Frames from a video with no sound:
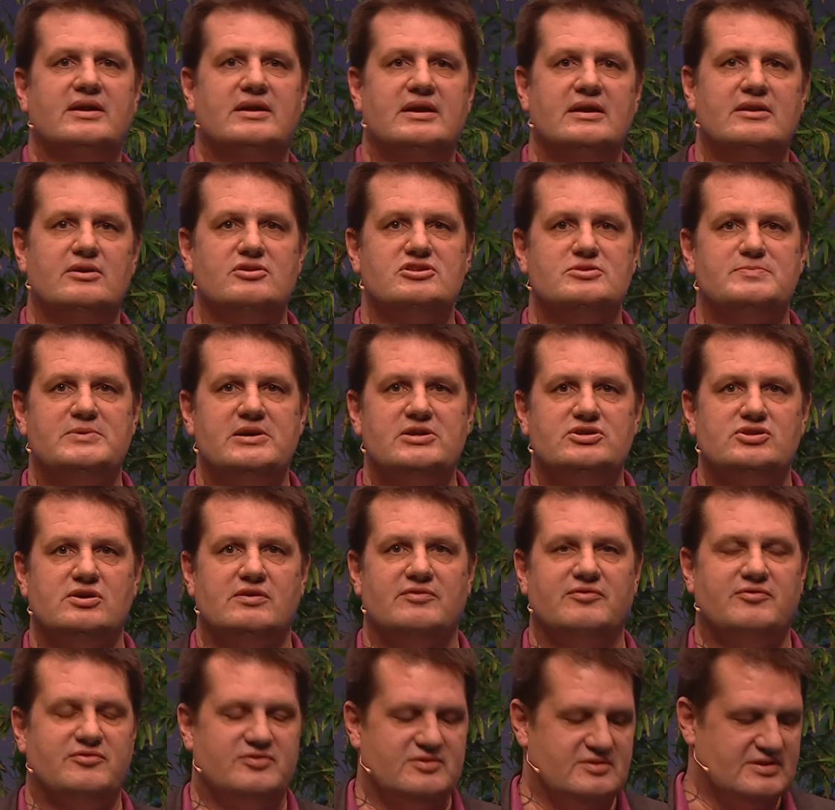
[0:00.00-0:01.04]
keynote speech
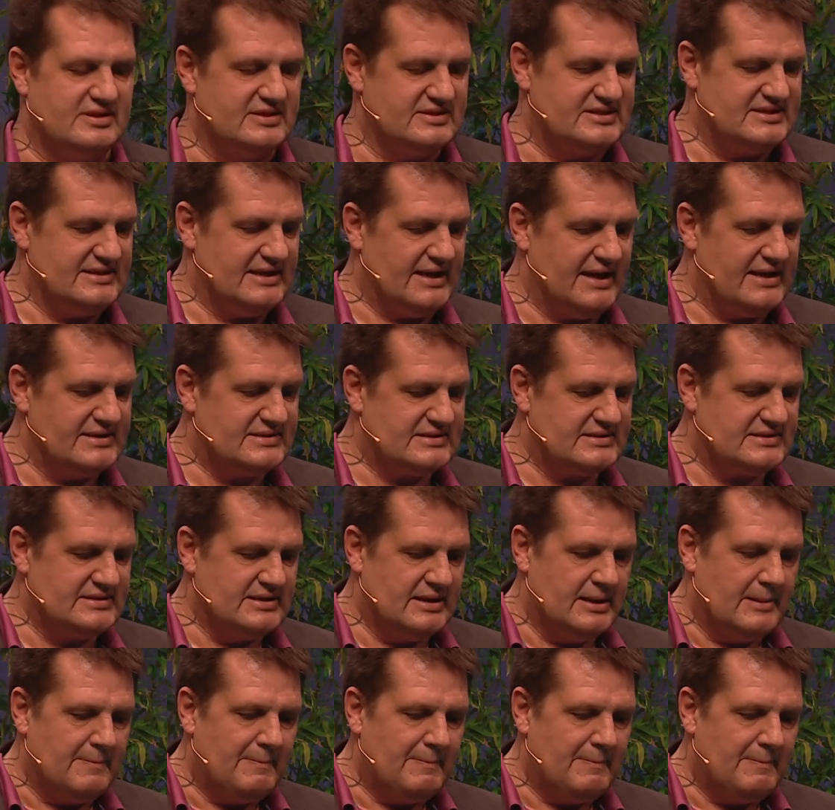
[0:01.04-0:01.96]
of the CES.